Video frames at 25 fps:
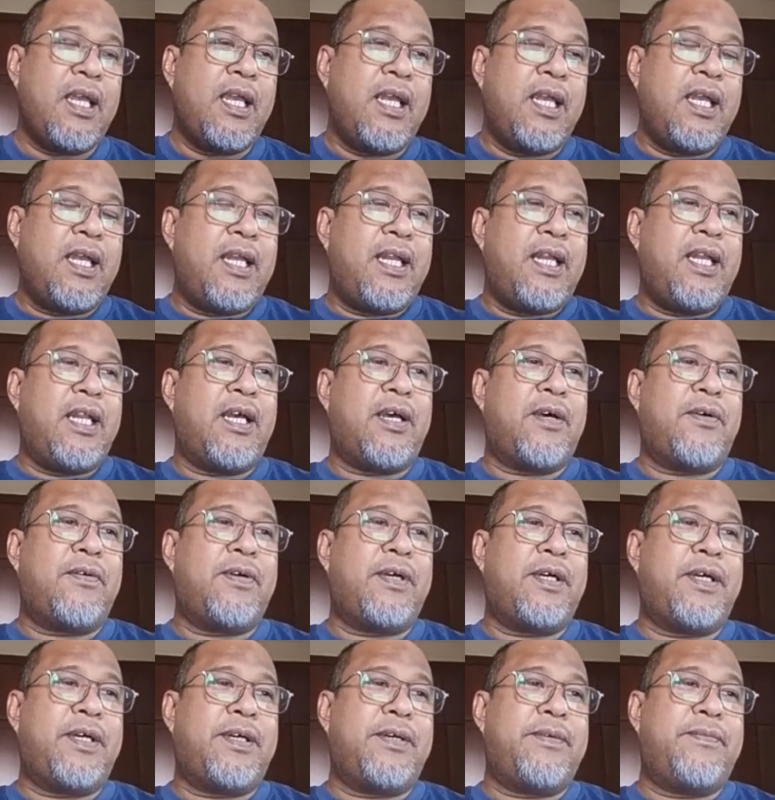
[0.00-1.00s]

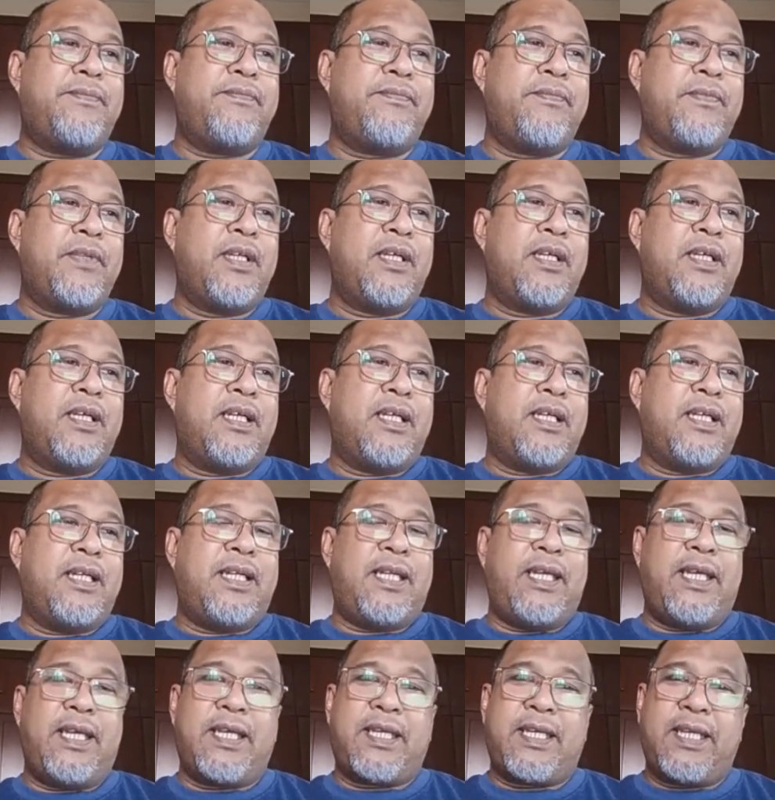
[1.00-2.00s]
Now,
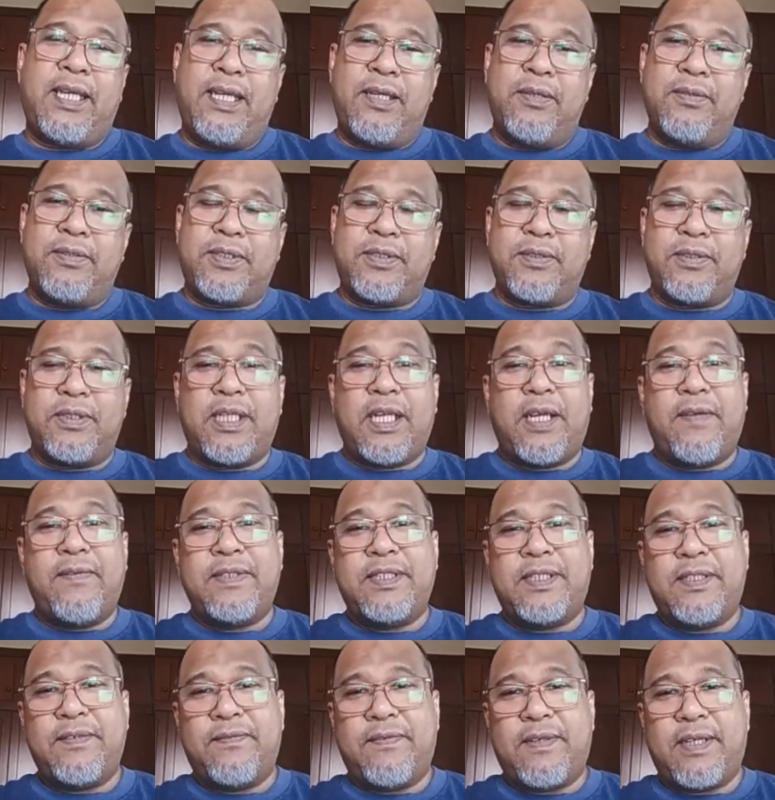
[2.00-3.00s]
they can also
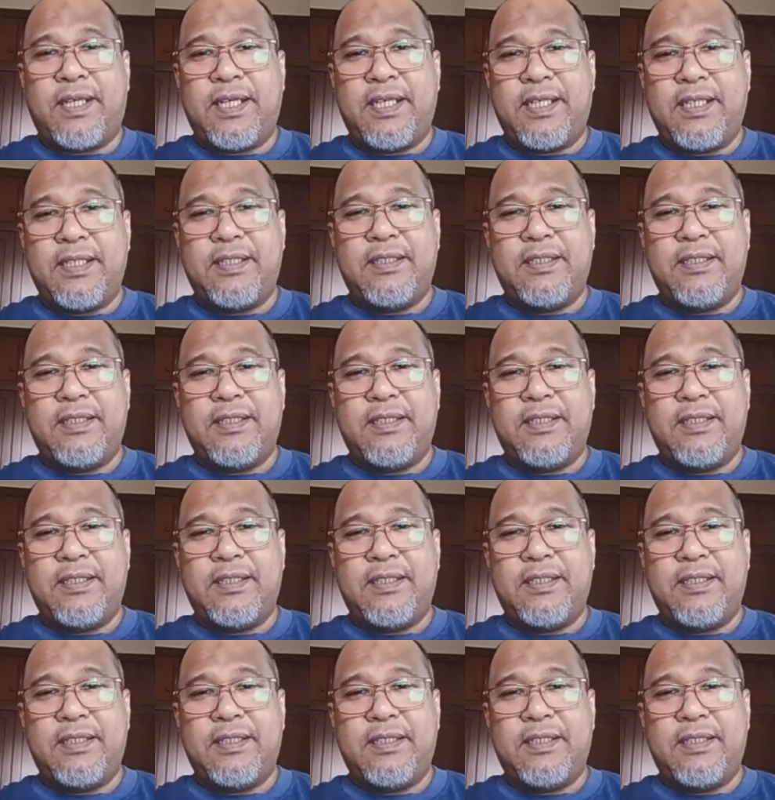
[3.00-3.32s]
diversify.